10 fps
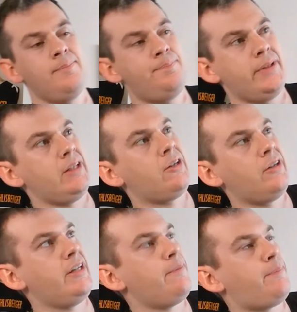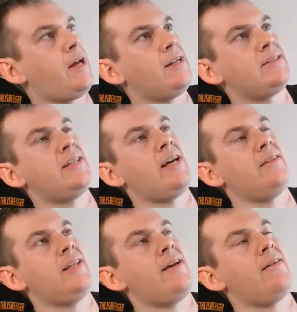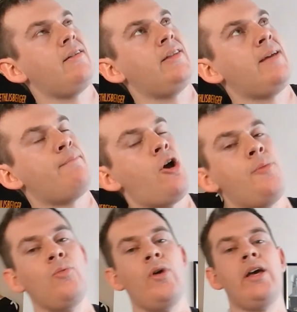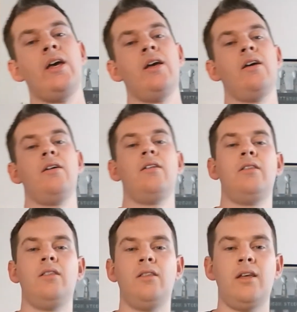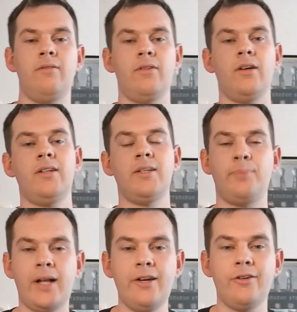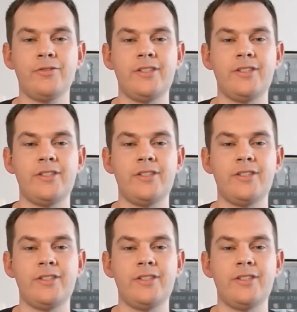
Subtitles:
But they got to get past that moment where in the playoffs,